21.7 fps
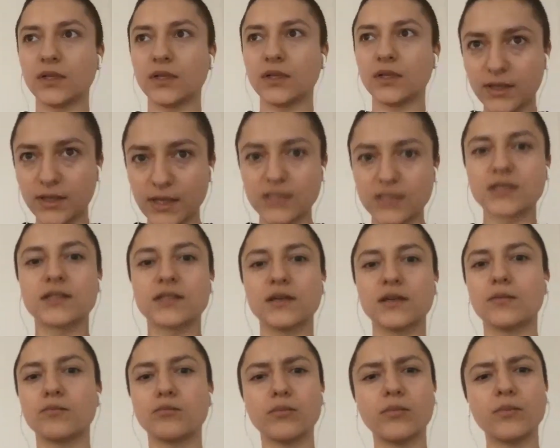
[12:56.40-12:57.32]

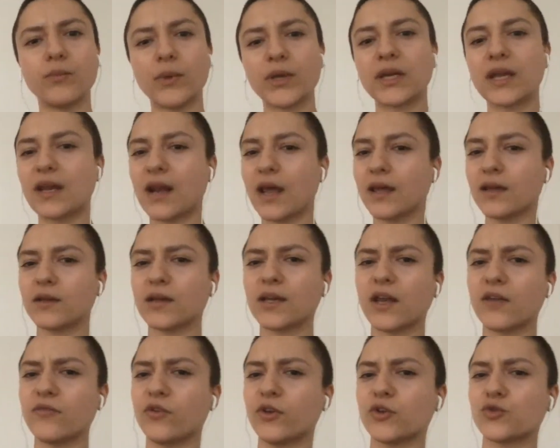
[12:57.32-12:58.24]
Yes, but can
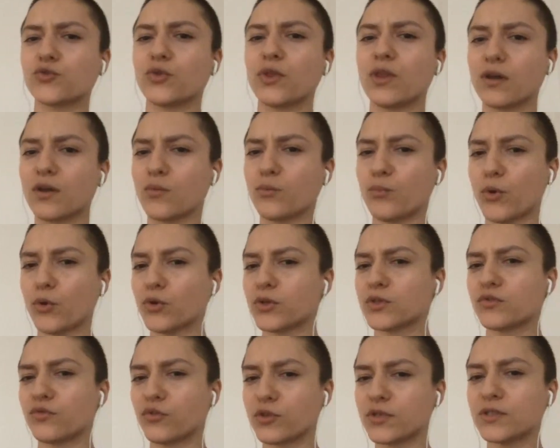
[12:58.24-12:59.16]
I finish with the
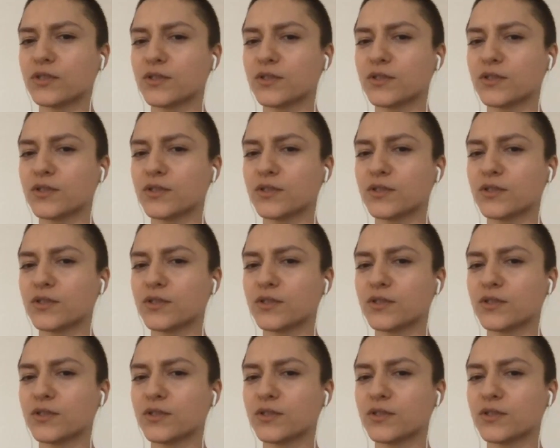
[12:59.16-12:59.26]
components first?